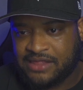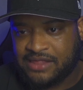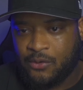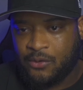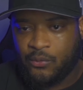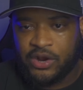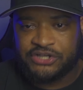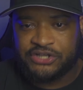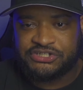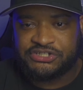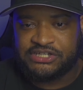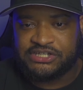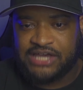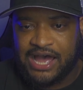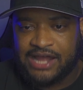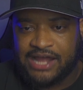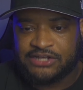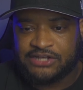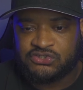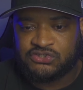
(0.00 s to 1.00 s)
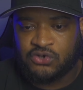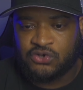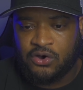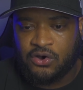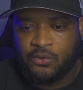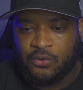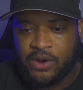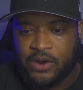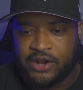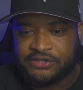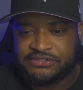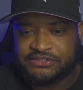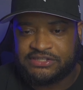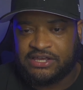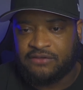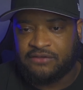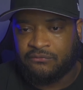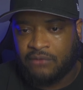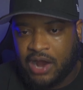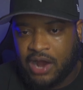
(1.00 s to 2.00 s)
where she kind of saw where
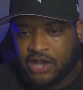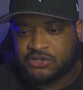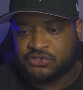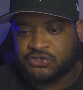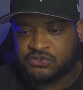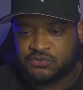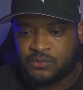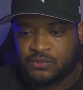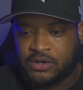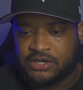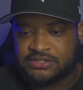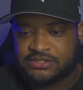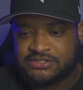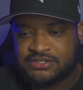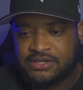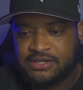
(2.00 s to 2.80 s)
Steve Rogers was.